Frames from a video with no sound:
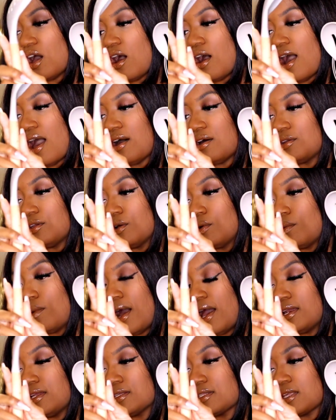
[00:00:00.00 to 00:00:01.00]
Y'all, I don't know
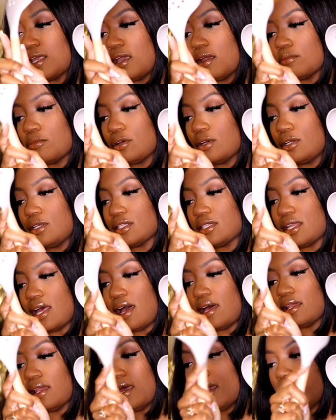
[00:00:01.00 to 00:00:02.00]
why this camera is
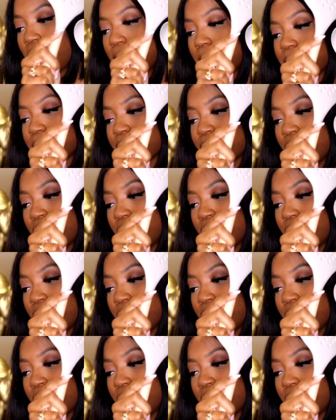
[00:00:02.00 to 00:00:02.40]
not like